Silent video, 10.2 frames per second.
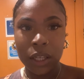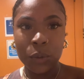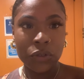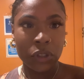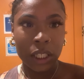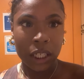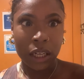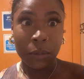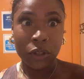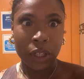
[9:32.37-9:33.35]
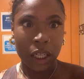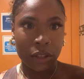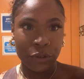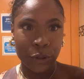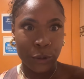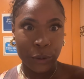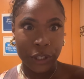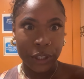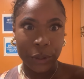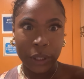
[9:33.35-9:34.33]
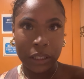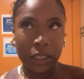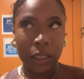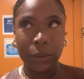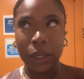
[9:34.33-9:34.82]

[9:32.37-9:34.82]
It was really good. I'm gonna try to record a little at the table.